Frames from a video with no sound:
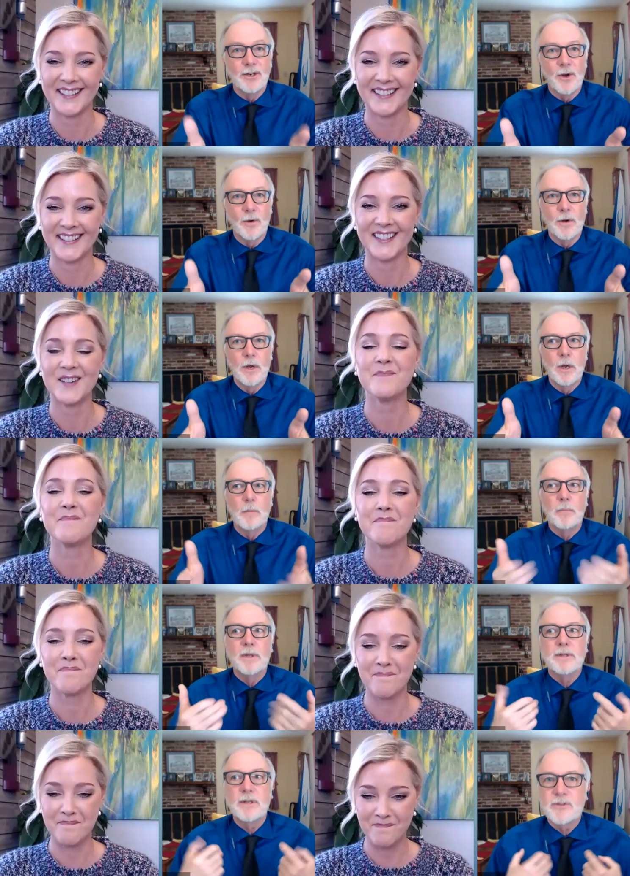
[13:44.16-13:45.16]
Speaker 1: do but
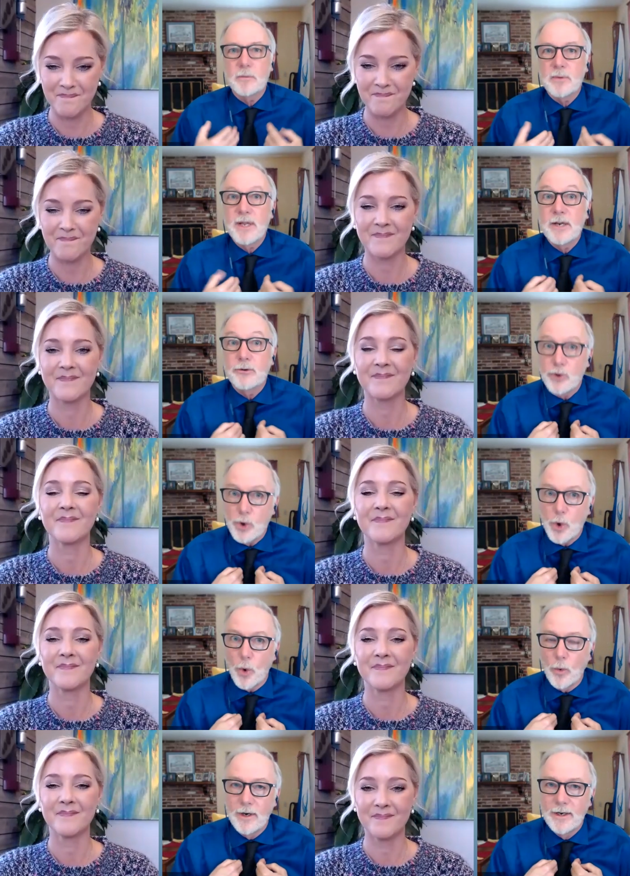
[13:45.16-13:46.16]
mm-hmm. discipline is
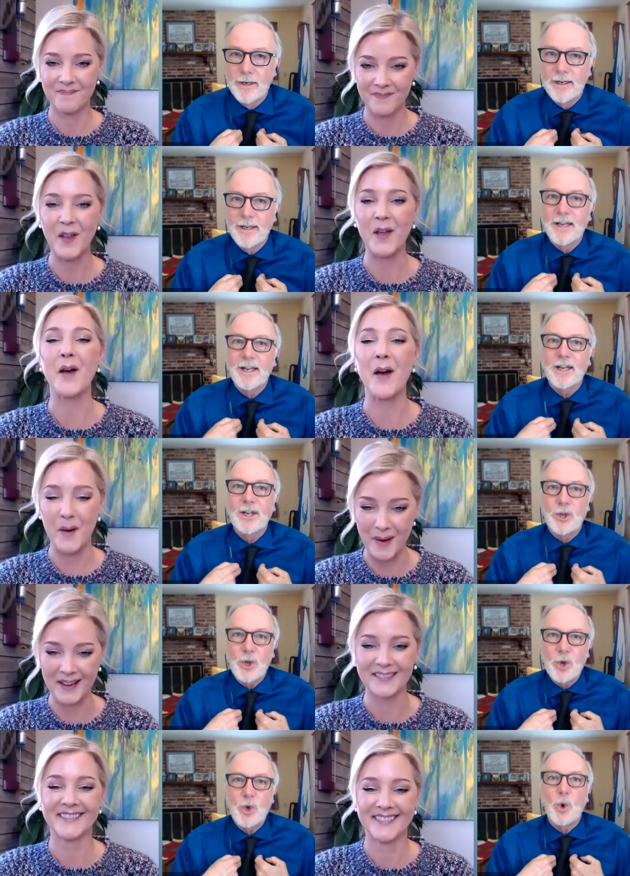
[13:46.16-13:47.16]
you
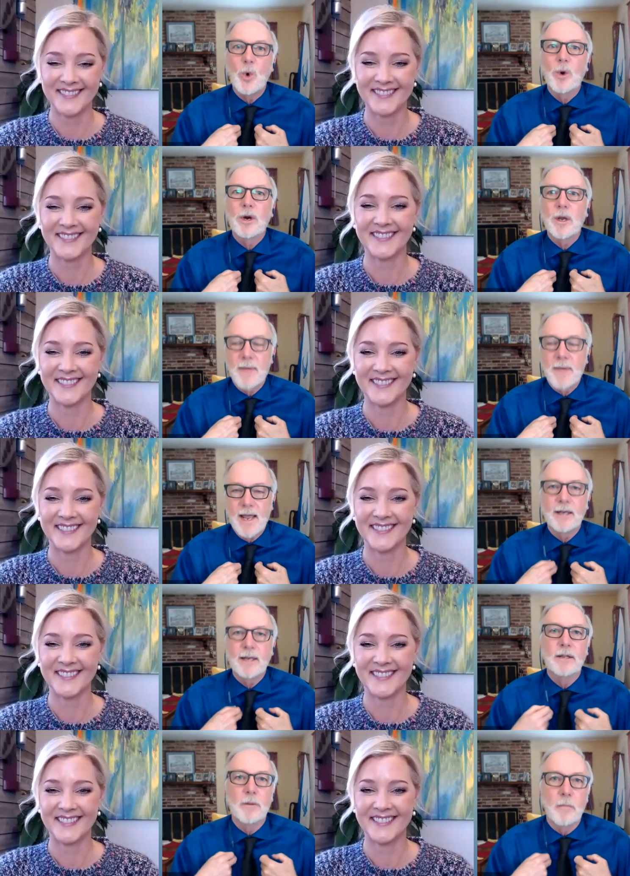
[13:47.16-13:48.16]
you okay.
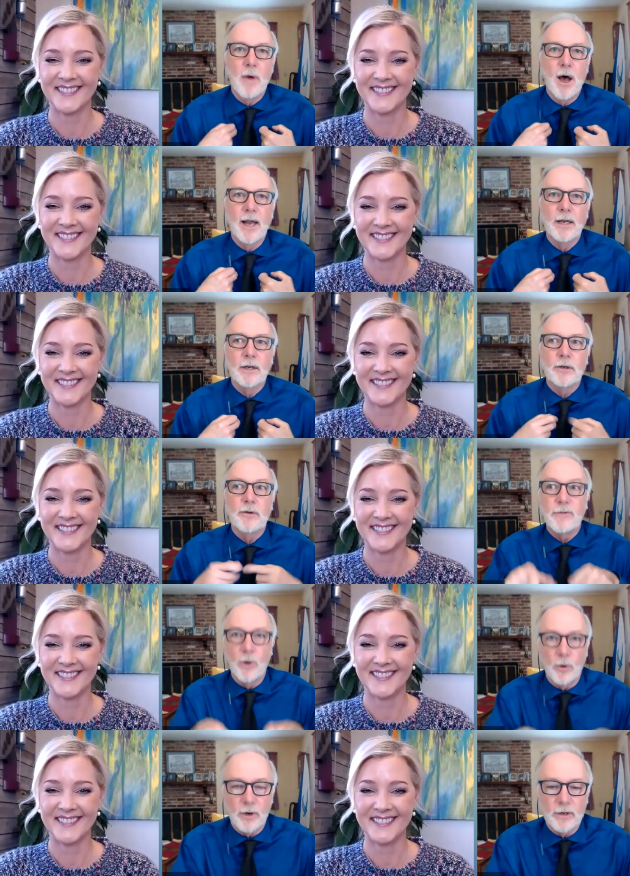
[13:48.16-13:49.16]
commanding the mind to
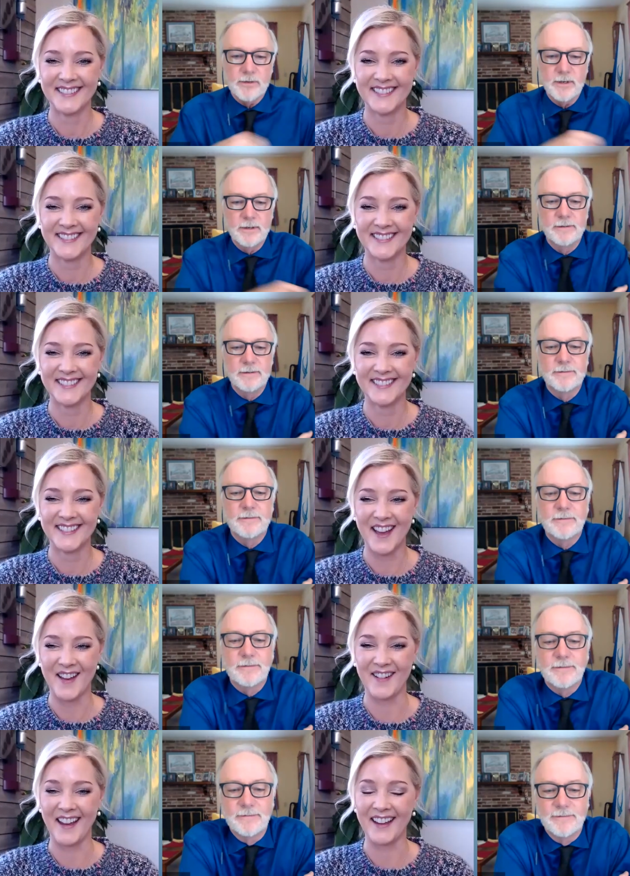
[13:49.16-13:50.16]
focus
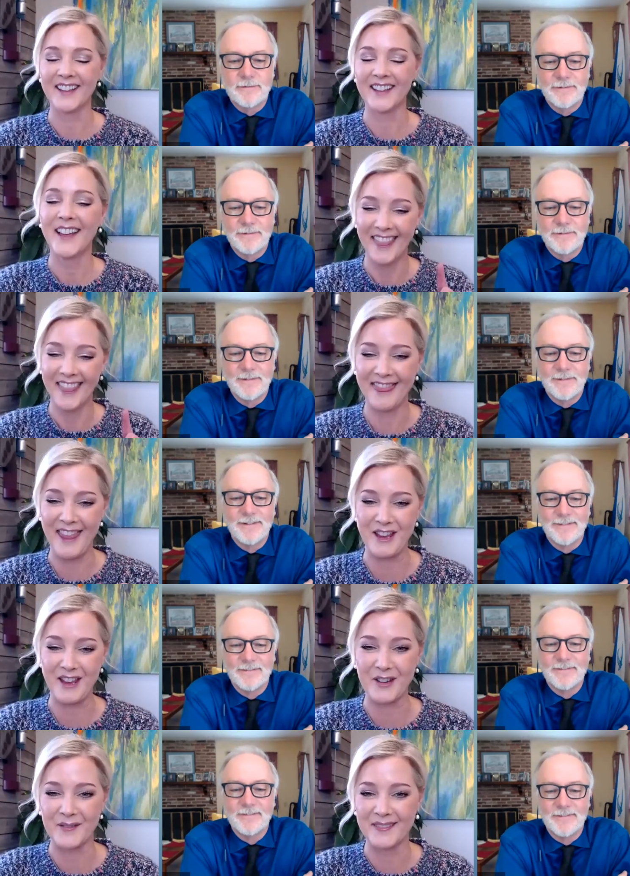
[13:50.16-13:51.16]
Speaker 2: okay
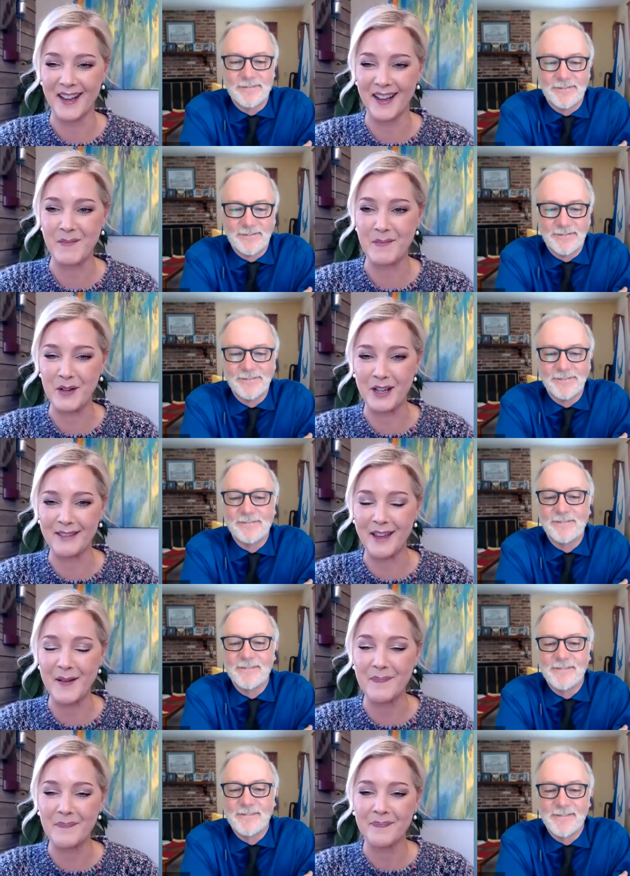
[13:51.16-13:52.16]
thank you i appreciate
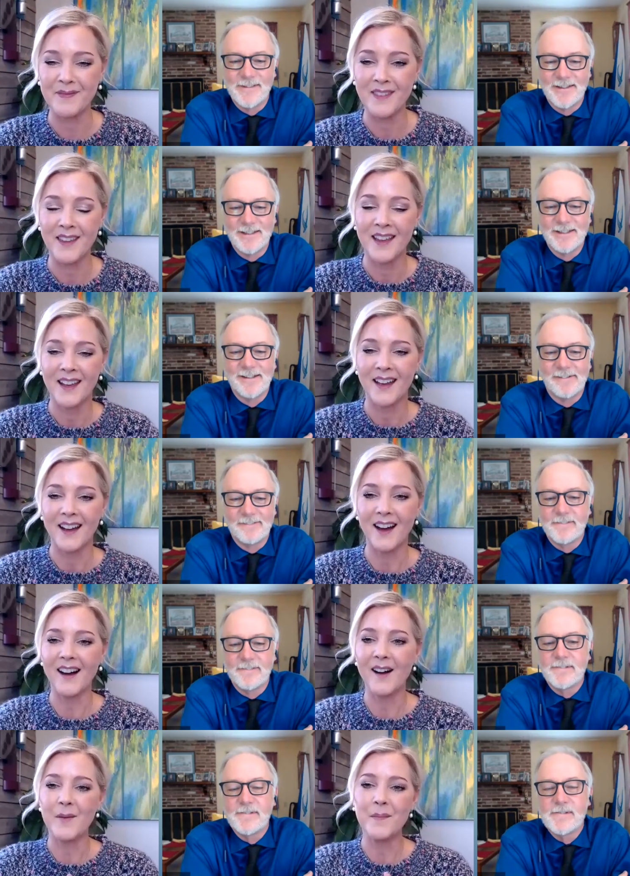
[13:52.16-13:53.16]
that
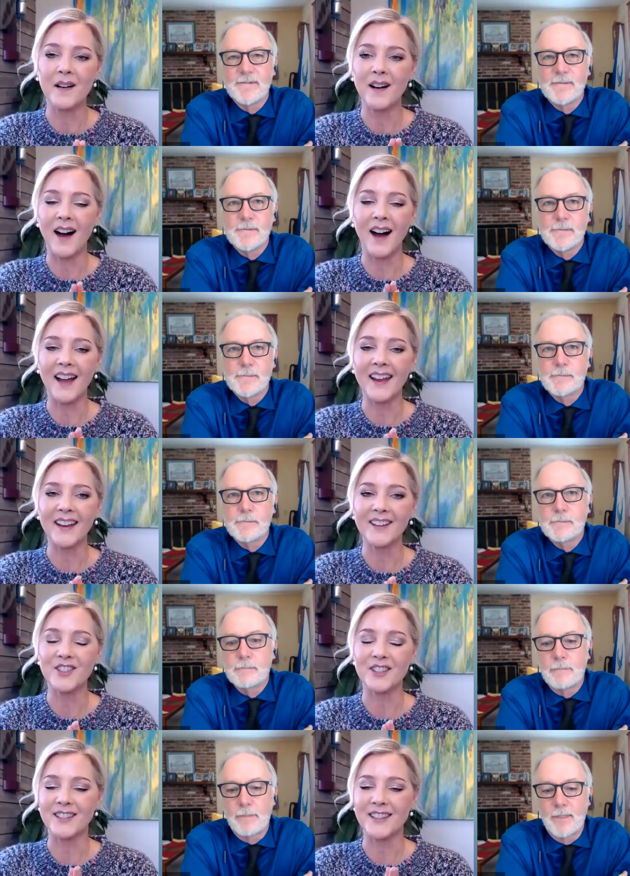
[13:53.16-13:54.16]
um, I
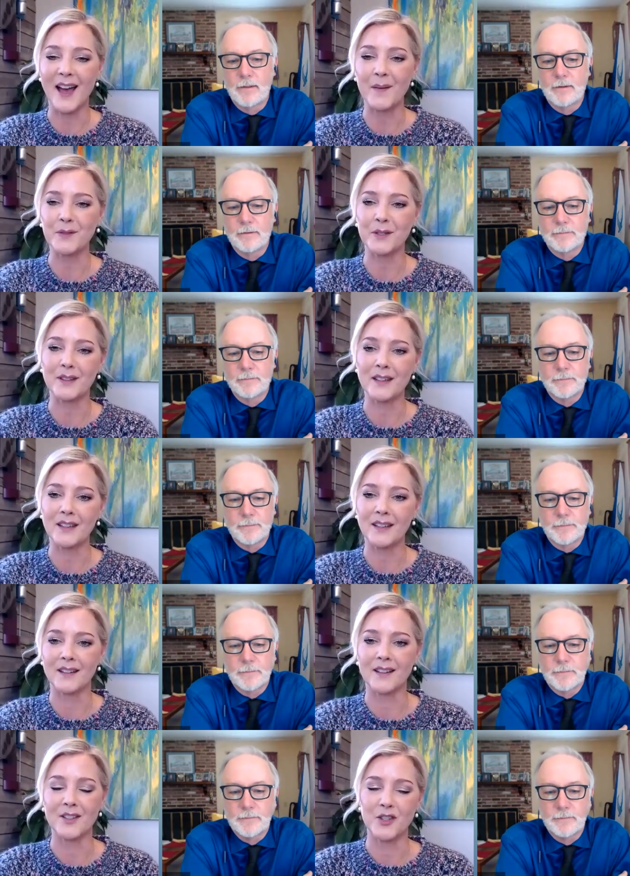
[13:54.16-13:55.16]
just
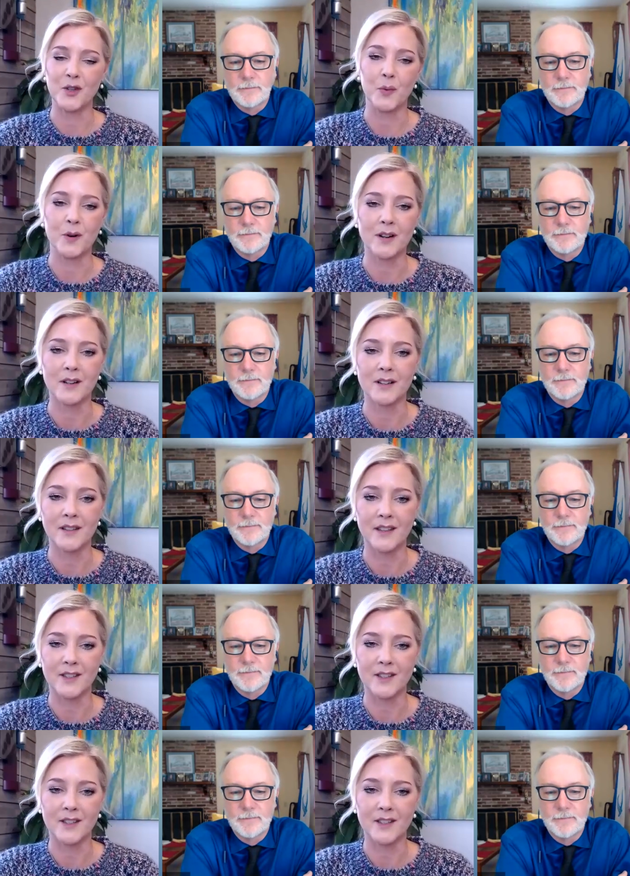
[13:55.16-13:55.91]
absolutely adore